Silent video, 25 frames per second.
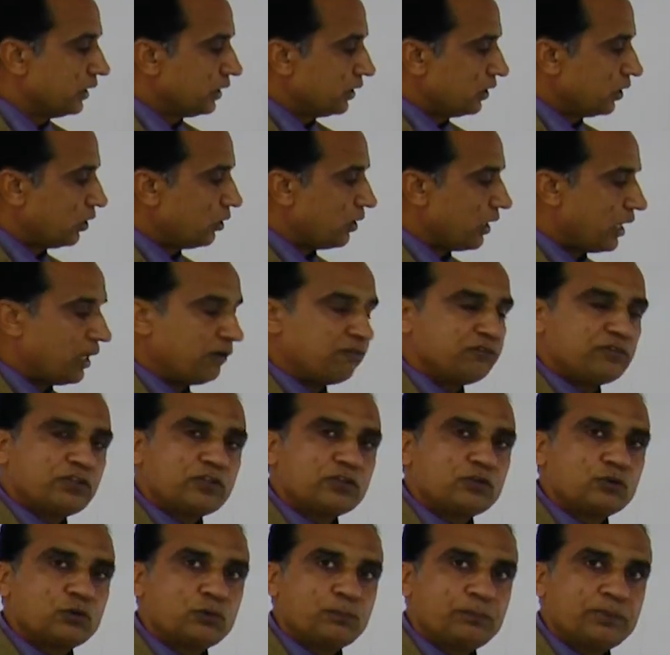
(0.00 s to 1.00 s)
Now
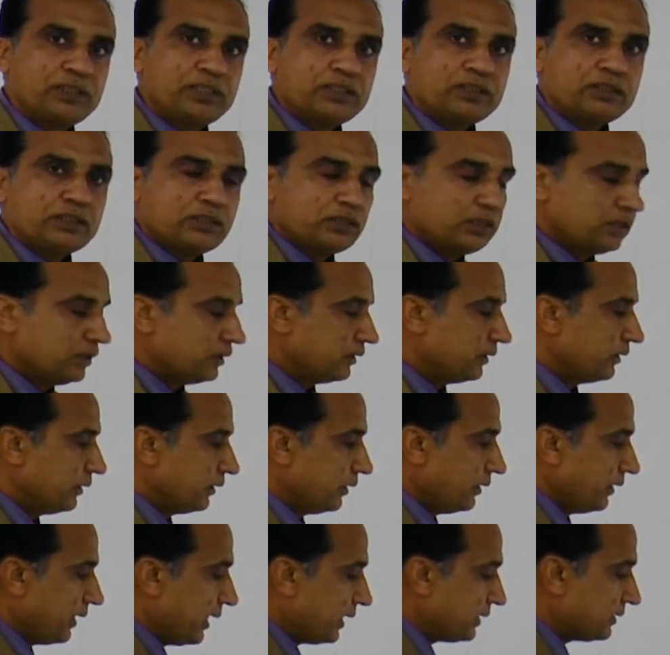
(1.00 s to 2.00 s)
after grouping,
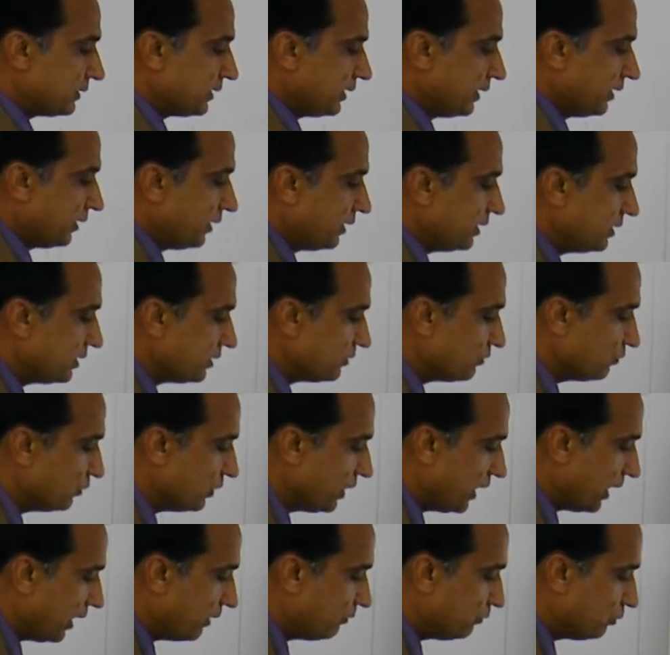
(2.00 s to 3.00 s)
next thing is
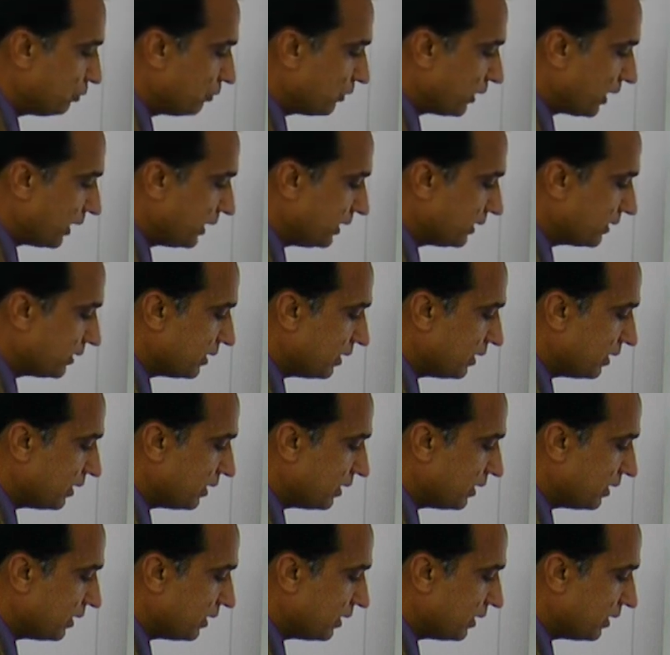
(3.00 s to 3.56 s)
we have to write